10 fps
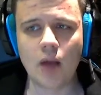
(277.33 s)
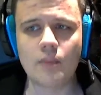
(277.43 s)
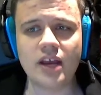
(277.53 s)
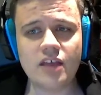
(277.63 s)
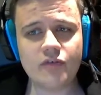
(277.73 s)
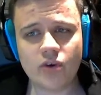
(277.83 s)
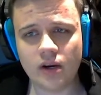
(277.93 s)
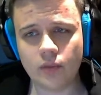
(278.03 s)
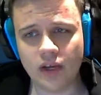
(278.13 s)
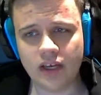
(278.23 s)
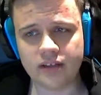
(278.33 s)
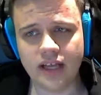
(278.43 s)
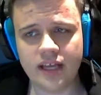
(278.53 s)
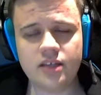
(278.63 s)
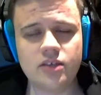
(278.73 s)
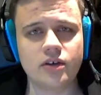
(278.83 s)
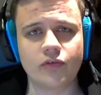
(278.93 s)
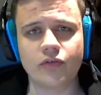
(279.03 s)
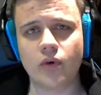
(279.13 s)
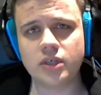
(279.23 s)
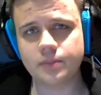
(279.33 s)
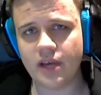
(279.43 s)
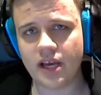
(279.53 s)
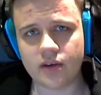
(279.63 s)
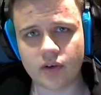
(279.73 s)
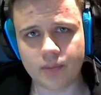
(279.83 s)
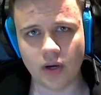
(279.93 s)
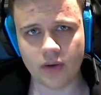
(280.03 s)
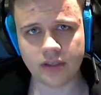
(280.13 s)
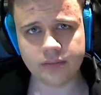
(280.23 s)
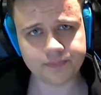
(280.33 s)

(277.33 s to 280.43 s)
But if you're in a winning lane, you can force back your opponent.